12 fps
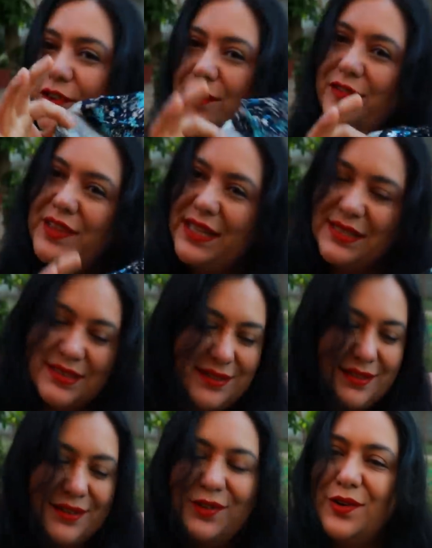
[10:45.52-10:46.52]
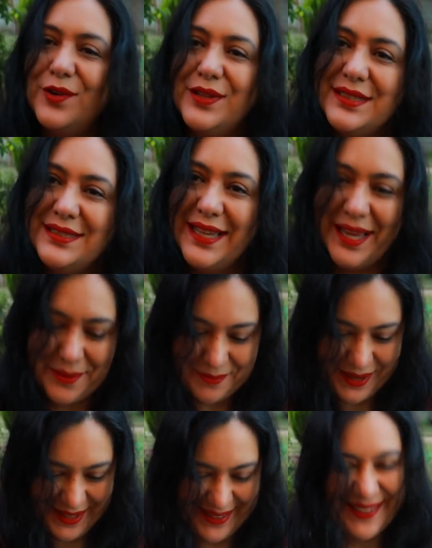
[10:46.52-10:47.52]
four of these, all the
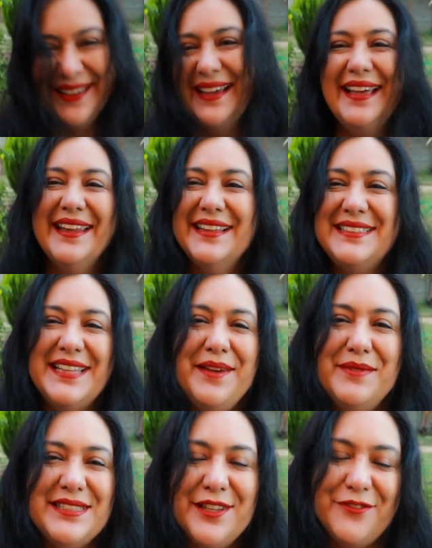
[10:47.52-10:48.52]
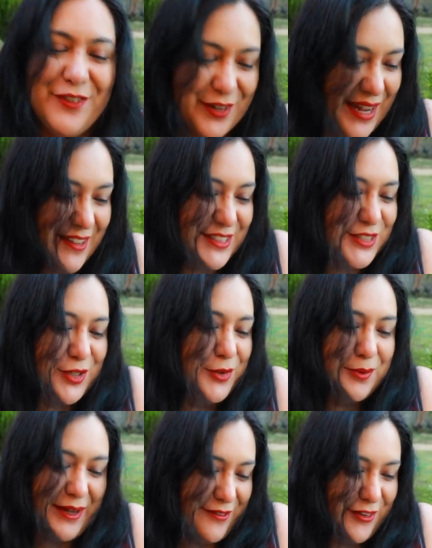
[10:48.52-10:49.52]
same the same as if you're, I'd
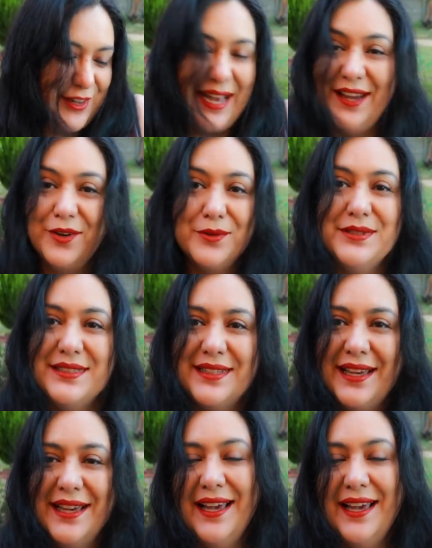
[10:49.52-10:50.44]
sewn one for adults,